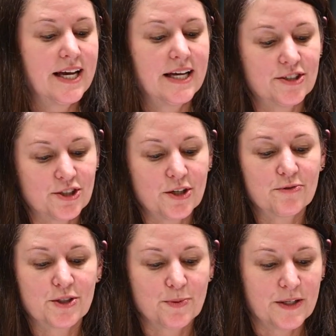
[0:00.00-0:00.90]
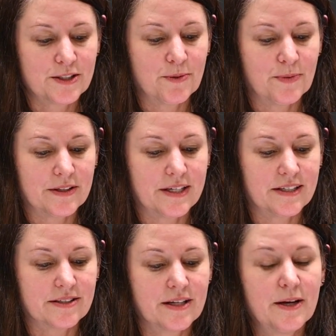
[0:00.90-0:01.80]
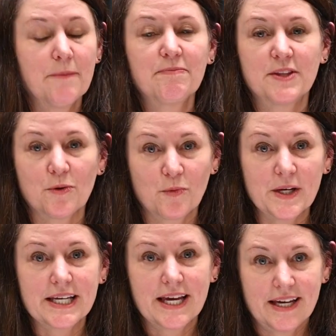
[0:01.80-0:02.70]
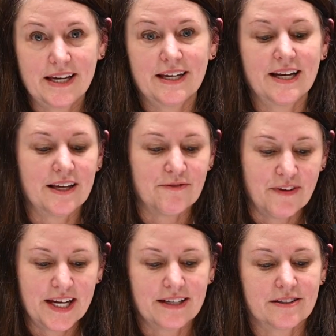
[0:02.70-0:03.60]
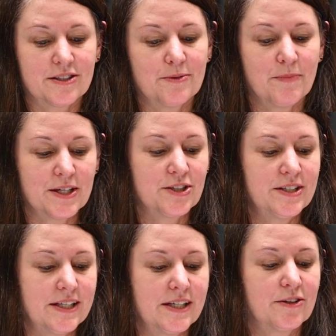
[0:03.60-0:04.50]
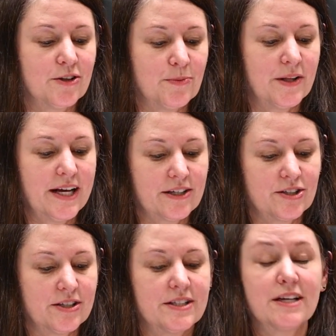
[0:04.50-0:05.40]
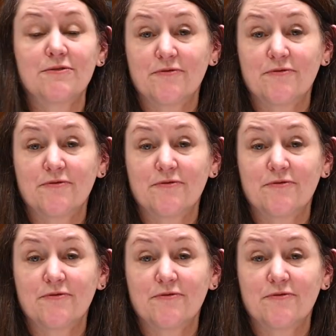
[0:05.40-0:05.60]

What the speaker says: and shared responsibilities that we can advance much-needed global actions and